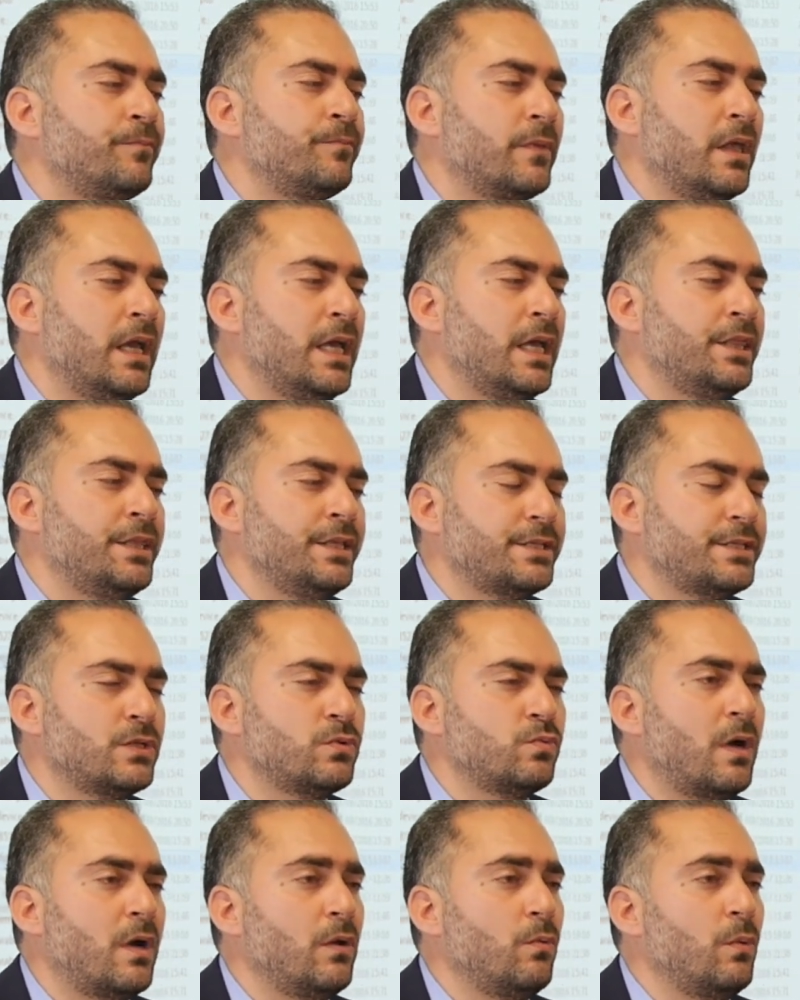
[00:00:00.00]
And this is
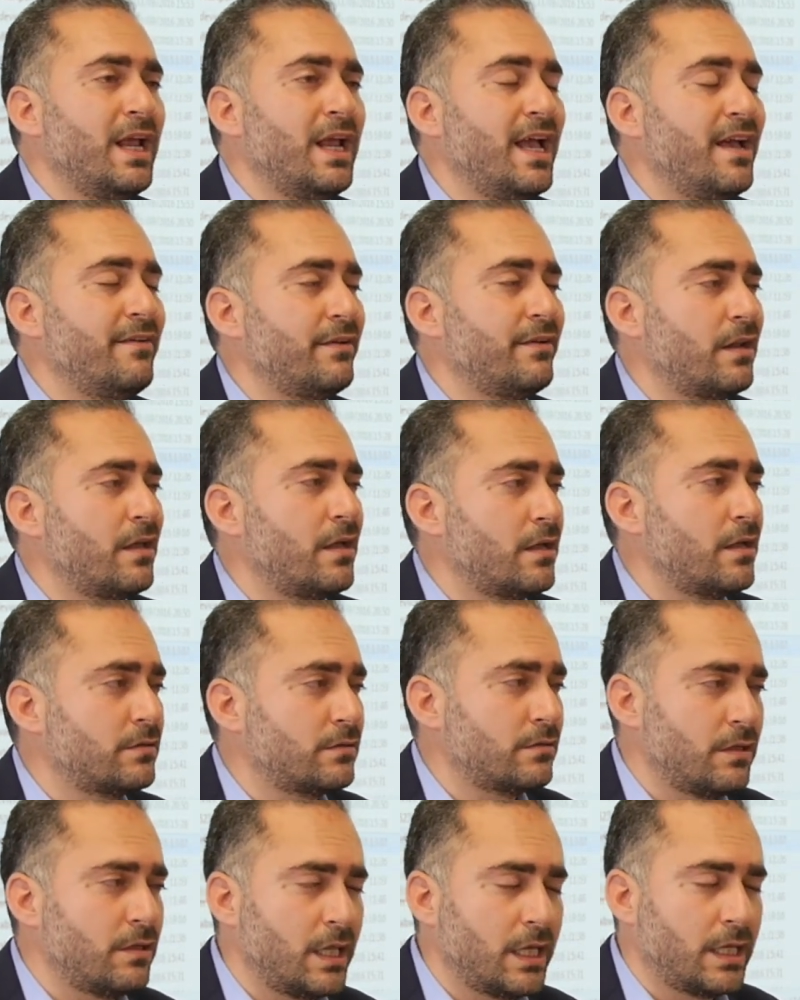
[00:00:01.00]
why we have a
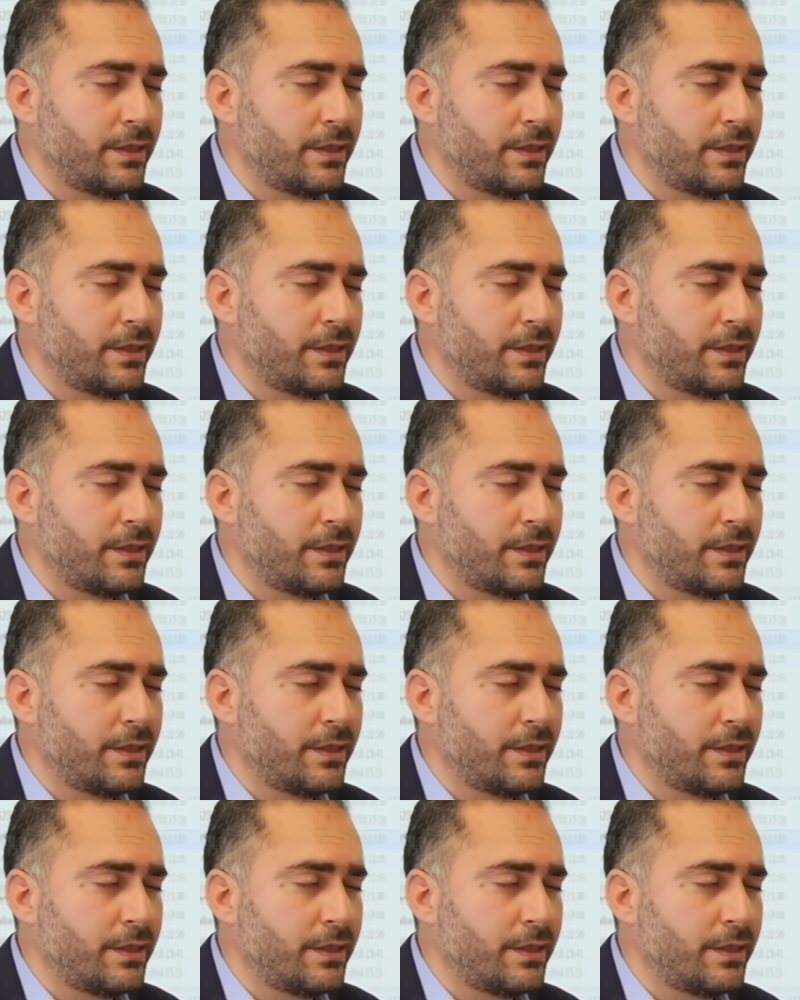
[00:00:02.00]
lot, like